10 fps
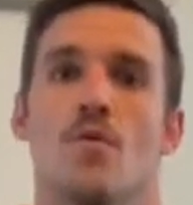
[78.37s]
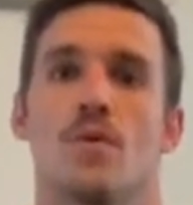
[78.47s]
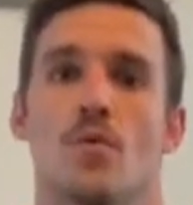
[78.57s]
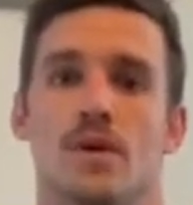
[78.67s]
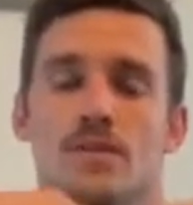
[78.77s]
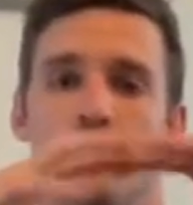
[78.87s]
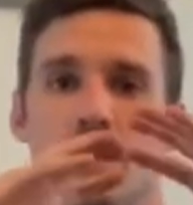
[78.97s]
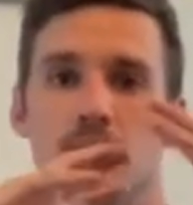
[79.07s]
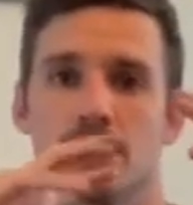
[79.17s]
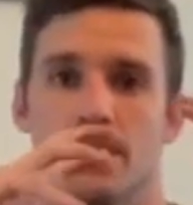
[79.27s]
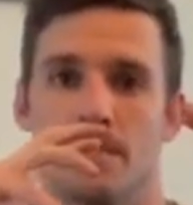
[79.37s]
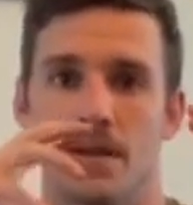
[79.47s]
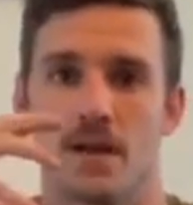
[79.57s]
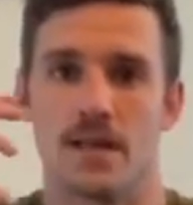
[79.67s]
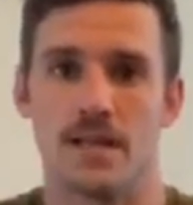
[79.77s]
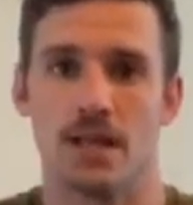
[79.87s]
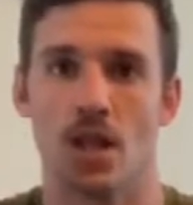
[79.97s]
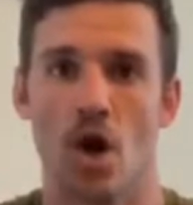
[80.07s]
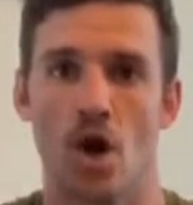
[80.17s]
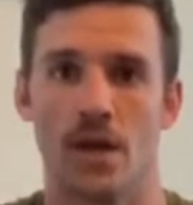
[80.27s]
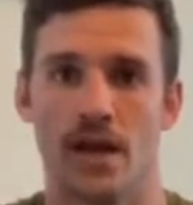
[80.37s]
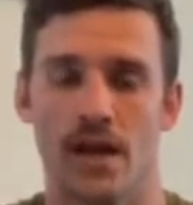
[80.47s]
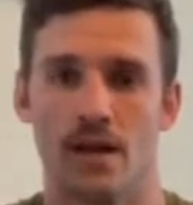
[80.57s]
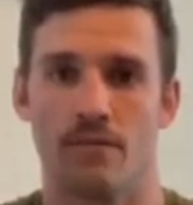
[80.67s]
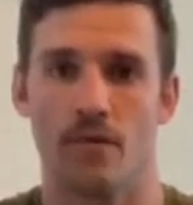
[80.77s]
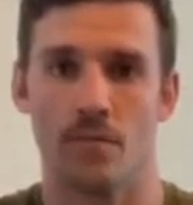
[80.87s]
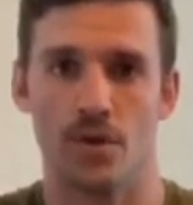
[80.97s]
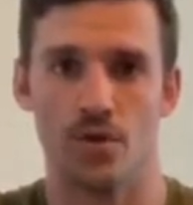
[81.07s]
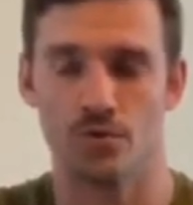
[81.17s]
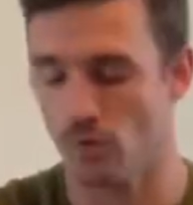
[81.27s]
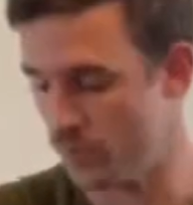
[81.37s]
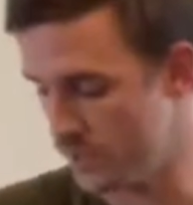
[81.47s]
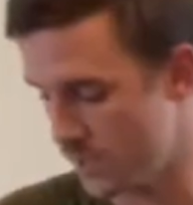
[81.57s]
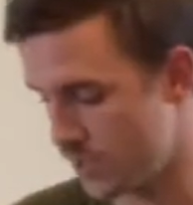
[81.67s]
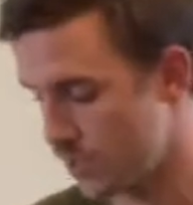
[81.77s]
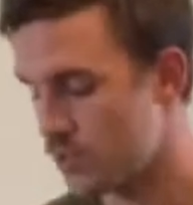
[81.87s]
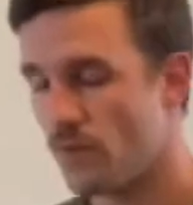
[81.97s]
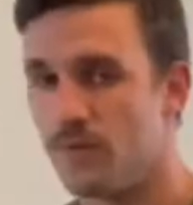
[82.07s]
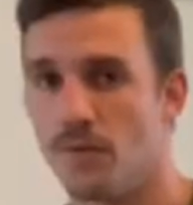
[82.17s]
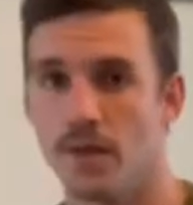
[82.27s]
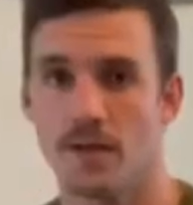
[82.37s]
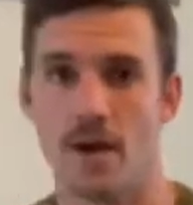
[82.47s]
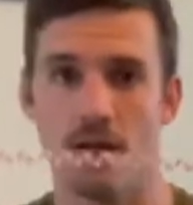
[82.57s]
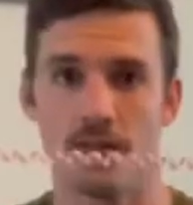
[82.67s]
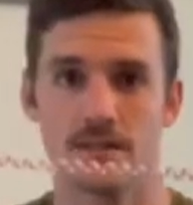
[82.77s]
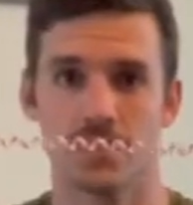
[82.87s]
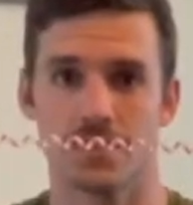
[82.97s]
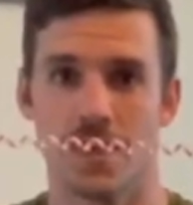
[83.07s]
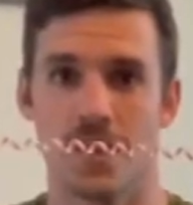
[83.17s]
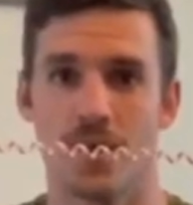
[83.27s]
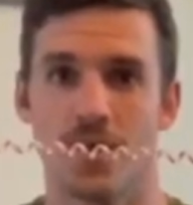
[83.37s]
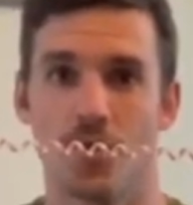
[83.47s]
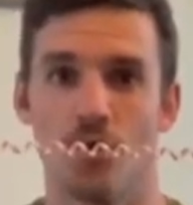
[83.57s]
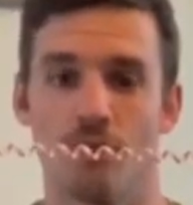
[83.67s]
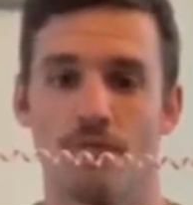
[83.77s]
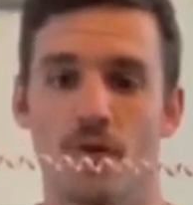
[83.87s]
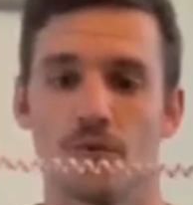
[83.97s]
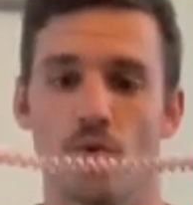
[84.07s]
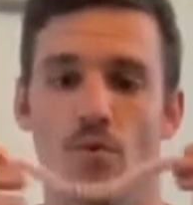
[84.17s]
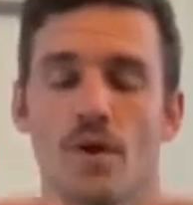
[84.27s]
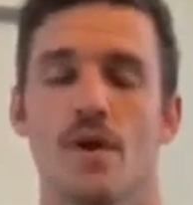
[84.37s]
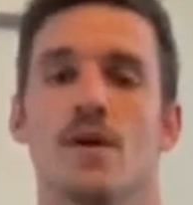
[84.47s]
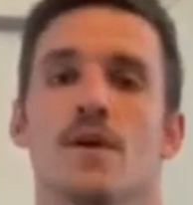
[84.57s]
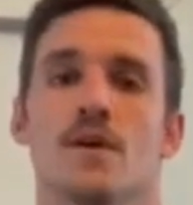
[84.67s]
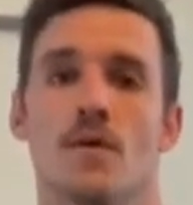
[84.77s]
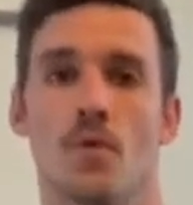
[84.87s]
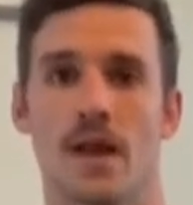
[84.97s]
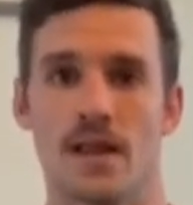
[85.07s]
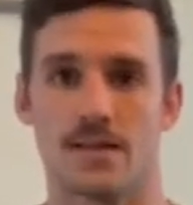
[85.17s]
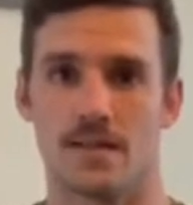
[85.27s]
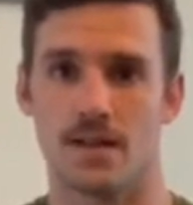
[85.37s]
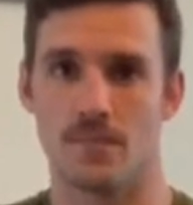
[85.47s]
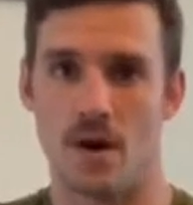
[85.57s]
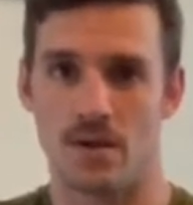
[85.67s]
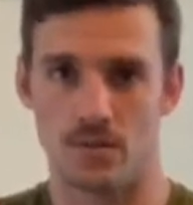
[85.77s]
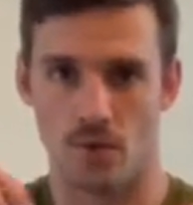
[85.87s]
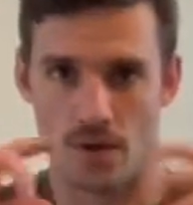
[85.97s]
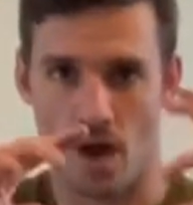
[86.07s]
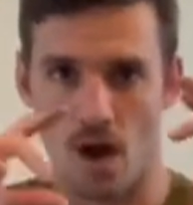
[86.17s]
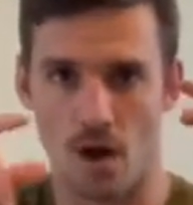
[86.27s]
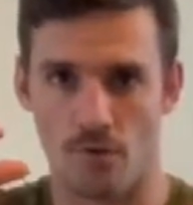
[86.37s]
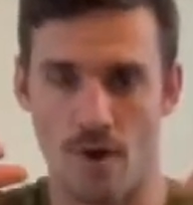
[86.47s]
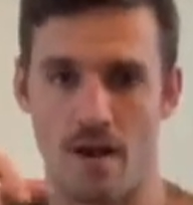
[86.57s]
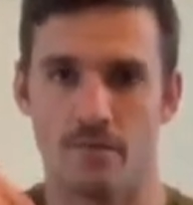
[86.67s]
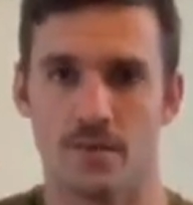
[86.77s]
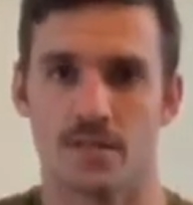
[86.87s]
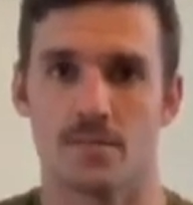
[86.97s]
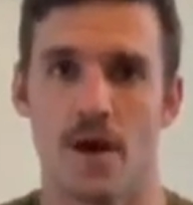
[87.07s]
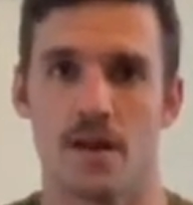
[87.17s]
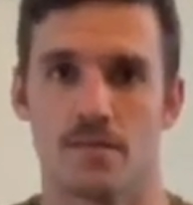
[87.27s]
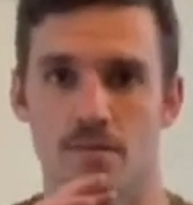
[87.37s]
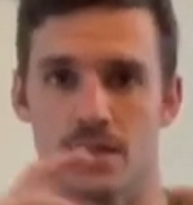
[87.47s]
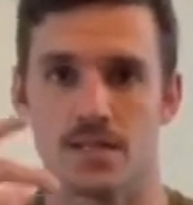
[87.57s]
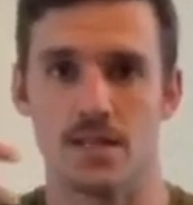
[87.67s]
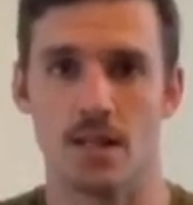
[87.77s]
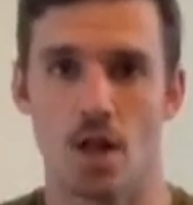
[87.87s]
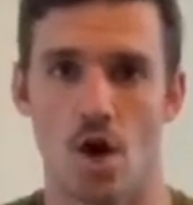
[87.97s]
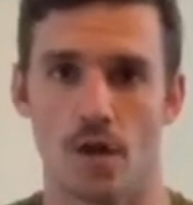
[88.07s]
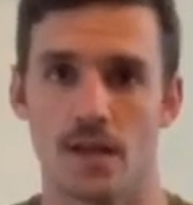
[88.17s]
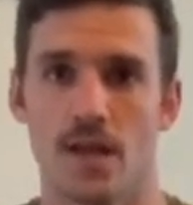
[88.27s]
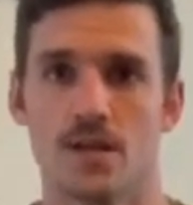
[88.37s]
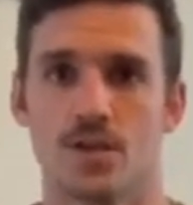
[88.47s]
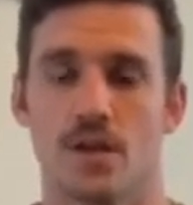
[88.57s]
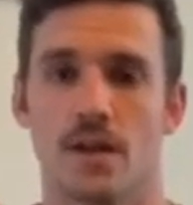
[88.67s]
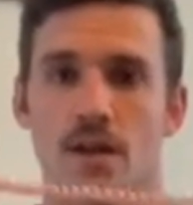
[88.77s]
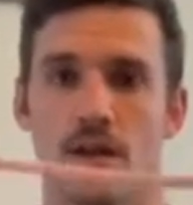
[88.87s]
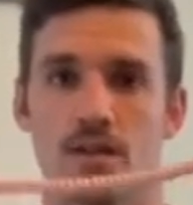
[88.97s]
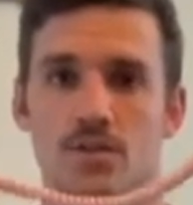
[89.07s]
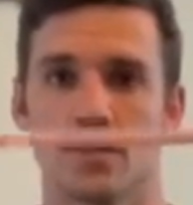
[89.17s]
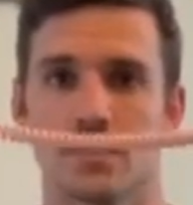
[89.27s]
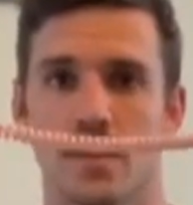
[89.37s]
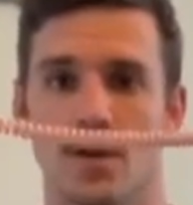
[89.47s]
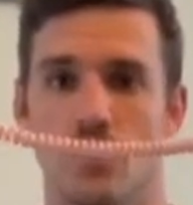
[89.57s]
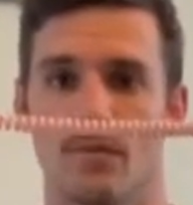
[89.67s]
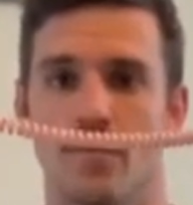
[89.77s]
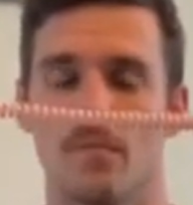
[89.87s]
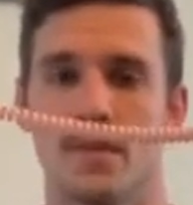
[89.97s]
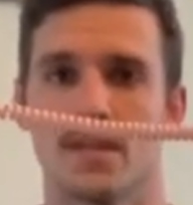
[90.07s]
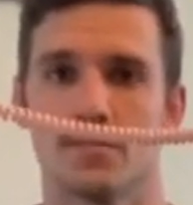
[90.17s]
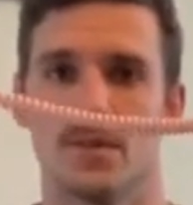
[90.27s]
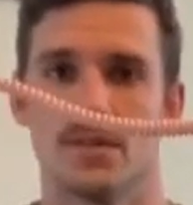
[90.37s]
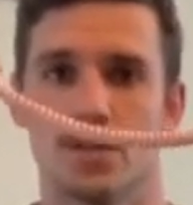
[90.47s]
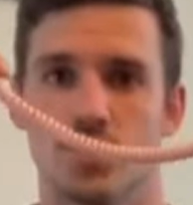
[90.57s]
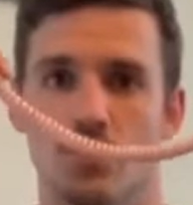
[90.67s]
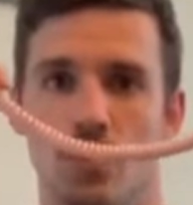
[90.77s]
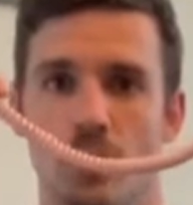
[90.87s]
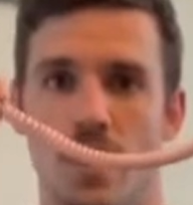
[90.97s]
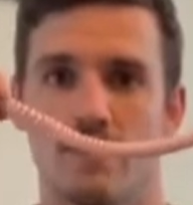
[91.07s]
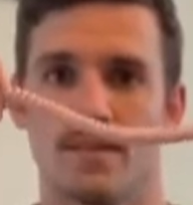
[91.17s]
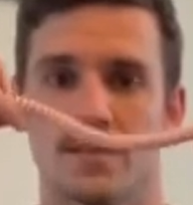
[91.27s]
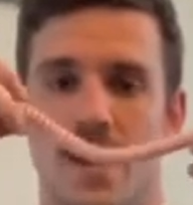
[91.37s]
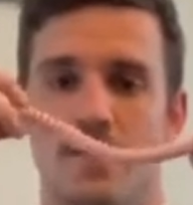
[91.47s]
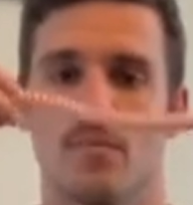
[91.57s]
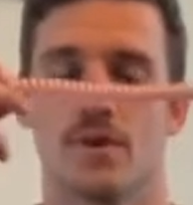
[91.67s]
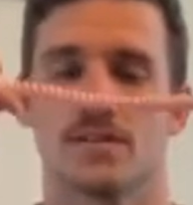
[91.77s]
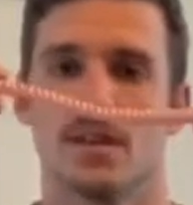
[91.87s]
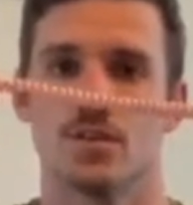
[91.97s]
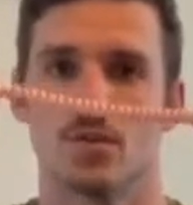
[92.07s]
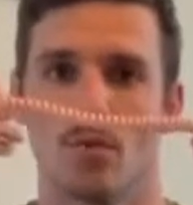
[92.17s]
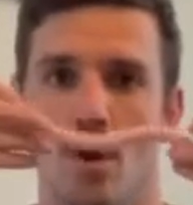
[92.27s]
we want to be able to elongate it from a neutral position. So if you think about, this is a, an old phone cord. And what I like to think about is we're gonna unravel the spine through this elongation. And it's just like going from this position where we're kind of this hyperextension, we're